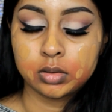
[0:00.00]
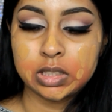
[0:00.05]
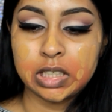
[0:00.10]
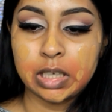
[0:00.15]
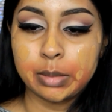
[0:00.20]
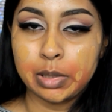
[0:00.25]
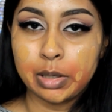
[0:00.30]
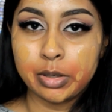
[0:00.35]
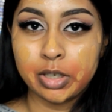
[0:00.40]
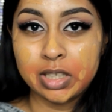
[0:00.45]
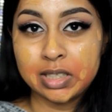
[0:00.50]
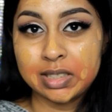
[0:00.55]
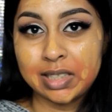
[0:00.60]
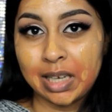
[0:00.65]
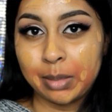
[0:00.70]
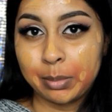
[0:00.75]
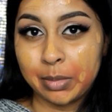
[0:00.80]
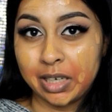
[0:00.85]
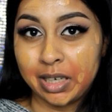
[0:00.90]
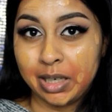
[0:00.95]
So I'm now going to
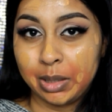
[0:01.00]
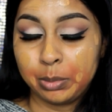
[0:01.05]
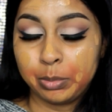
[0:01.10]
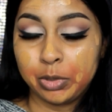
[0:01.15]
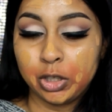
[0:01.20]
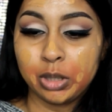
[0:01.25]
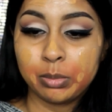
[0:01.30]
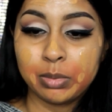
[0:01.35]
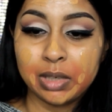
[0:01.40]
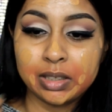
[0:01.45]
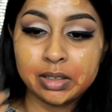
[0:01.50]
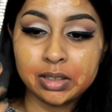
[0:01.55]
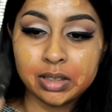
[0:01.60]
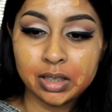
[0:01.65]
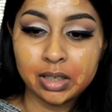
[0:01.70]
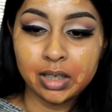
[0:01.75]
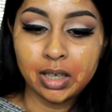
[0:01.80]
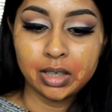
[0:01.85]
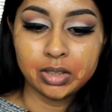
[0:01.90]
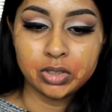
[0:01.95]
take my beauty
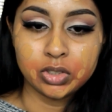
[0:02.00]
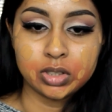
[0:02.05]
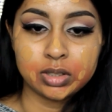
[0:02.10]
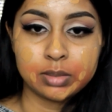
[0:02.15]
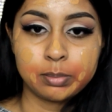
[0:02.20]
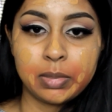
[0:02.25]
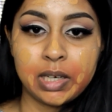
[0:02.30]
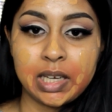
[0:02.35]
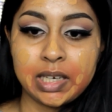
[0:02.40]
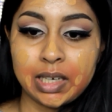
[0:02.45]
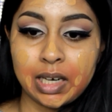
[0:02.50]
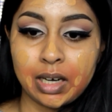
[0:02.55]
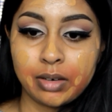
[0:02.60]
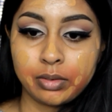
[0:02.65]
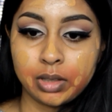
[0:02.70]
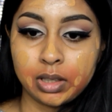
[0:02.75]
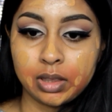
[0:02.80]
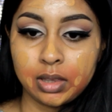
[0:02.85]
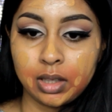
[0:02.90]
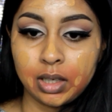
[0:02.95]
blender and just blend
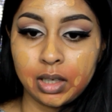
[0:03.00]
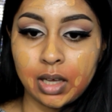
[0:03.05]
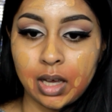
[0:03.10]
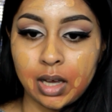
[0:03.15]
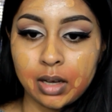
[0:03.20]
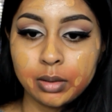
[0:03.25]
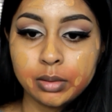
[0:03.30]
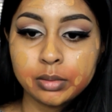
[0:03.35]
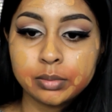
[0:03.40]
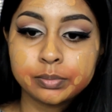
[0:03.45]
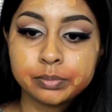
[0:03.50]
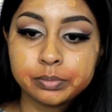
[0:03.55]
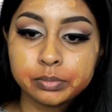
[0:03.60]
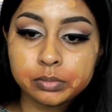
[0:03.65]
everything out.